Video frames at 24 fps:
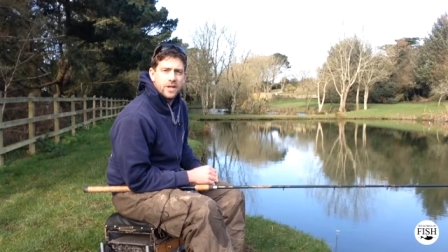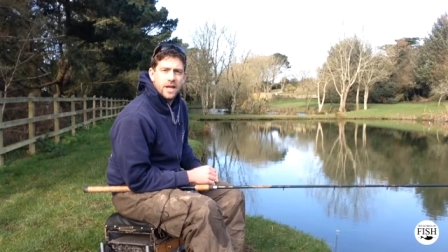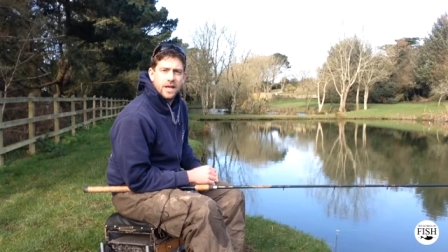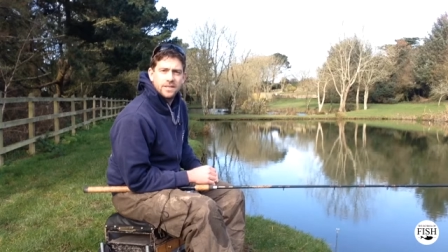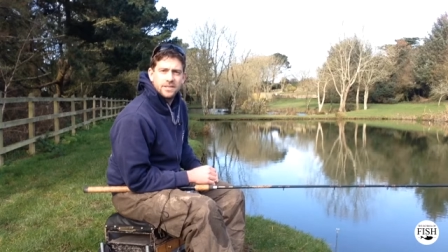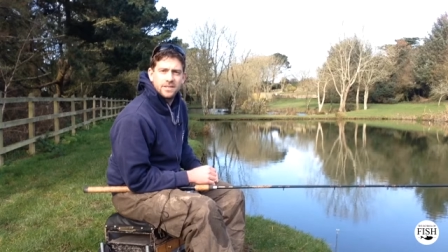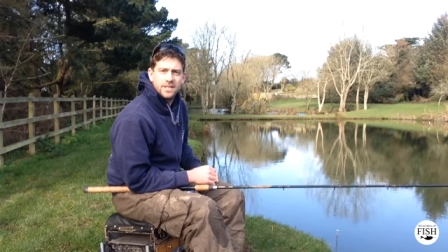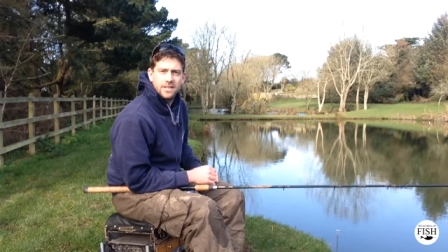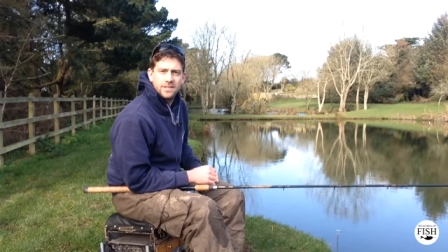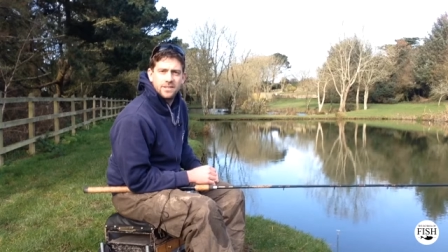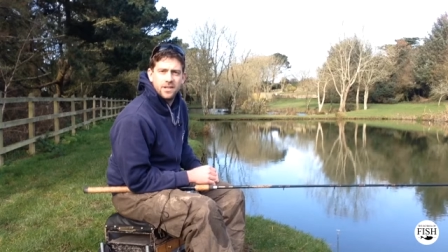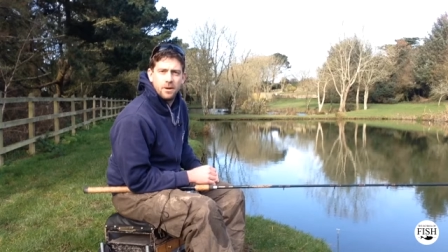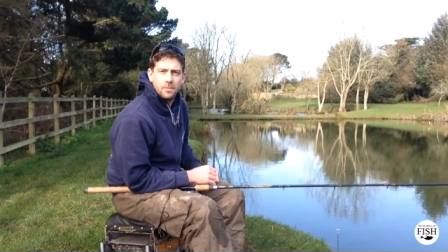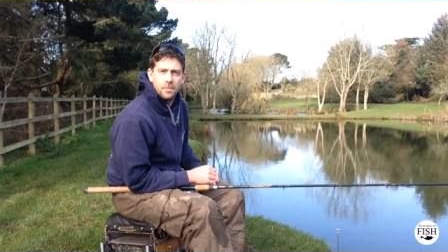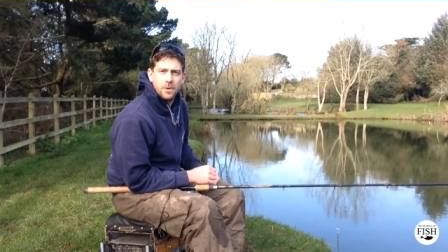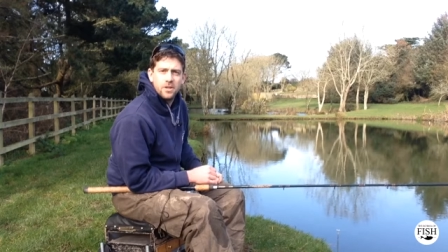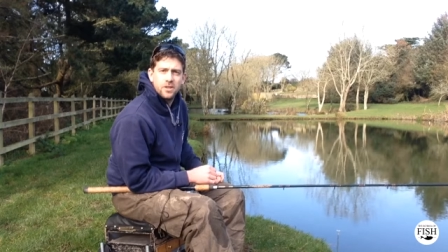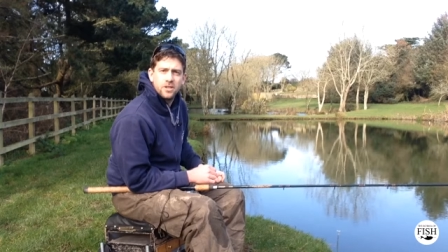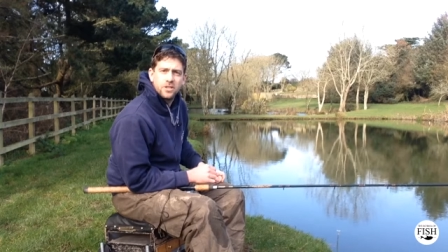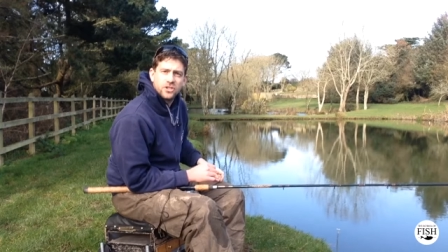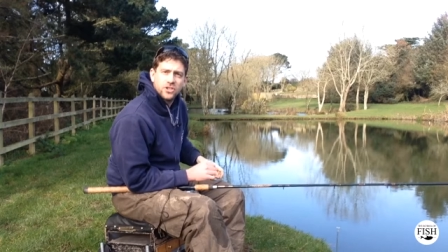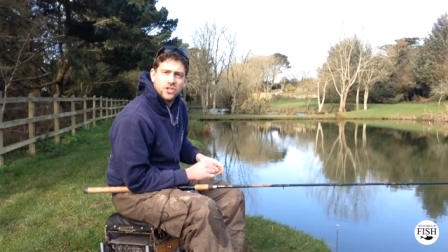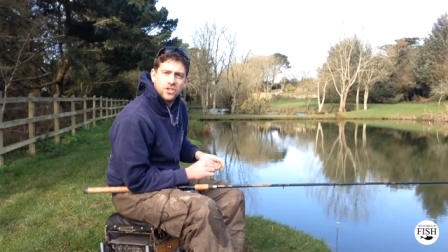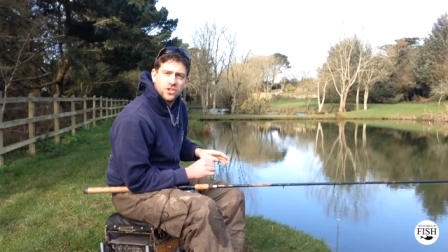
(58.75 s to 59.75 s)
you get set up
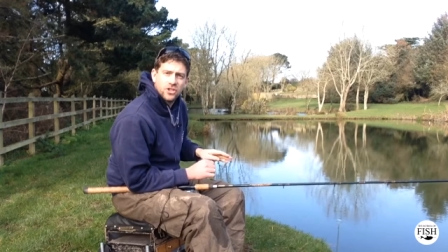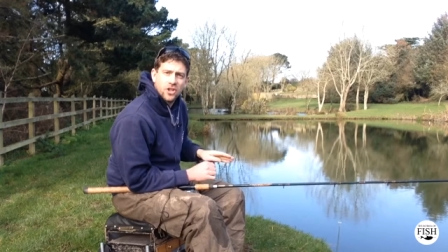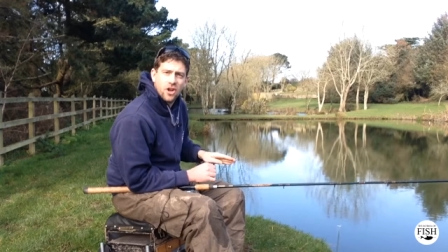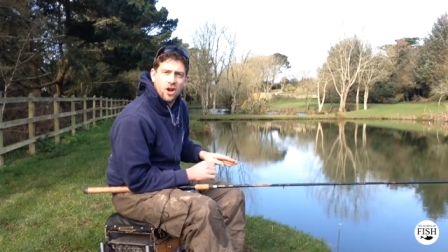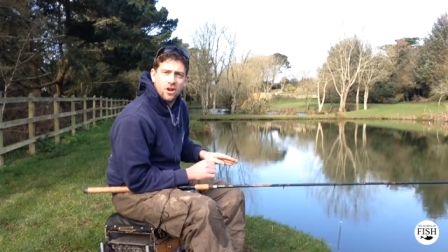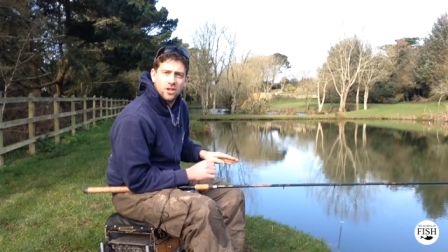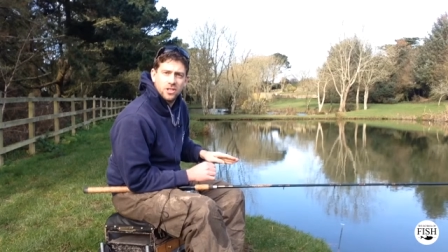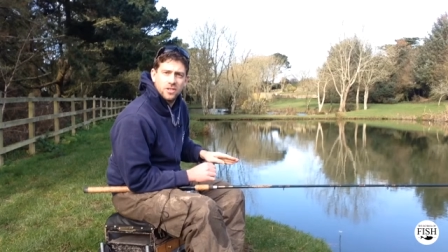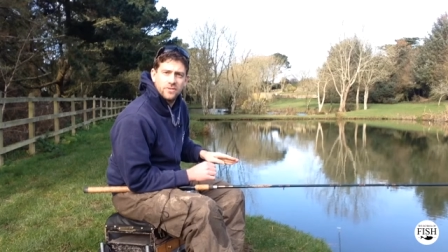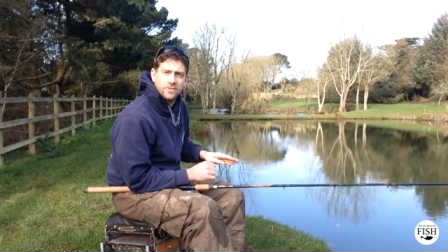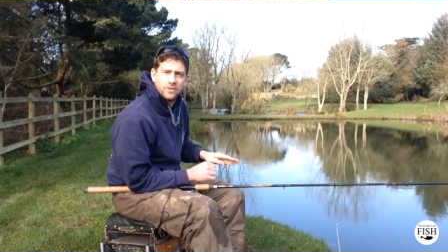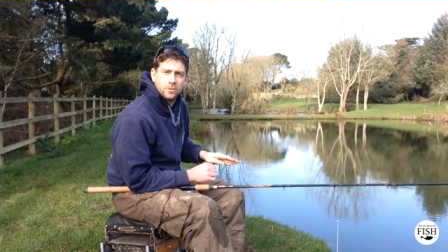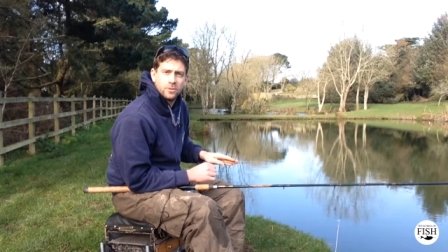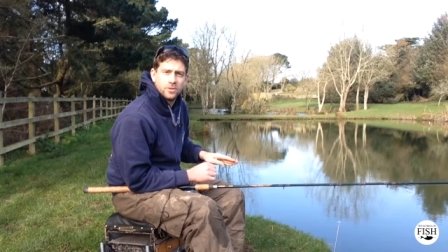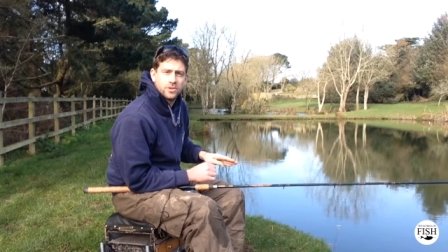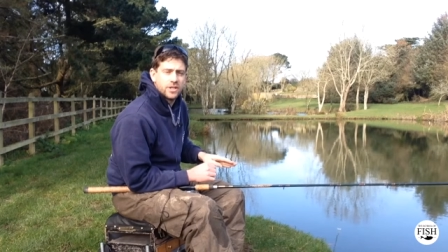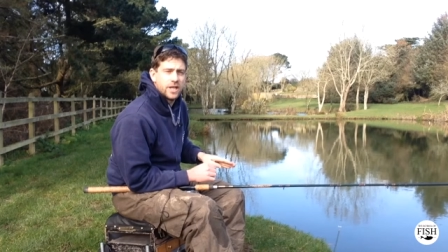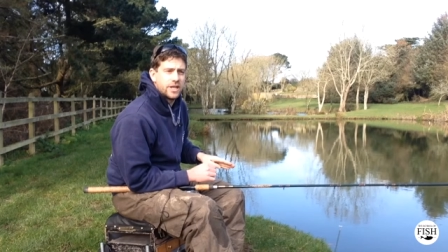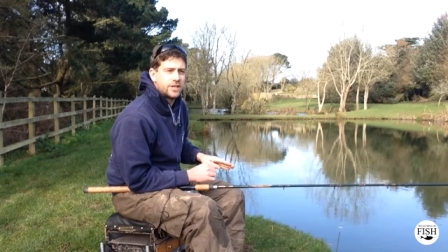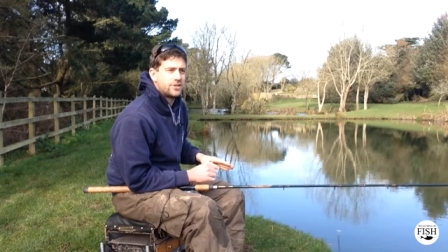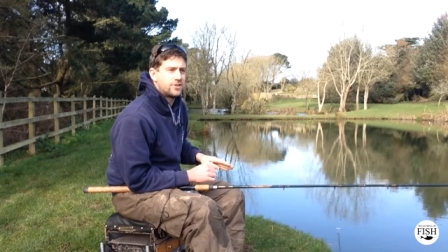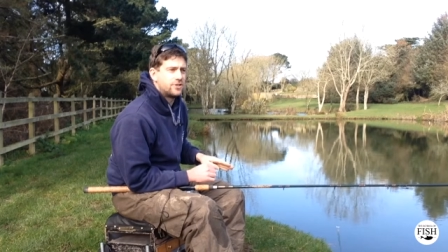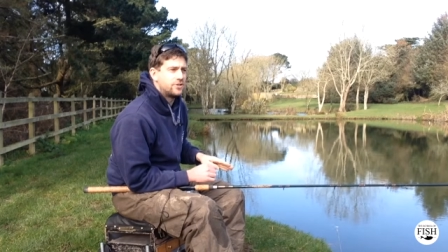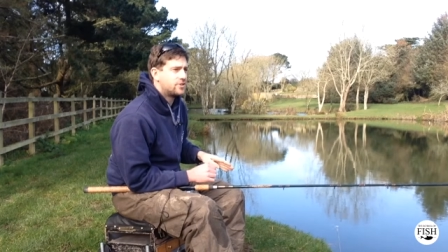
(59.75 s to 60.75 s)
at the start of your
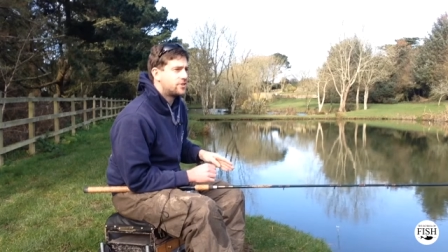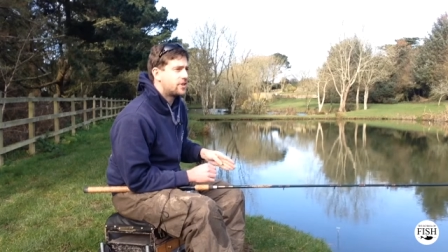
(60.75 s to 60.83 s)
session,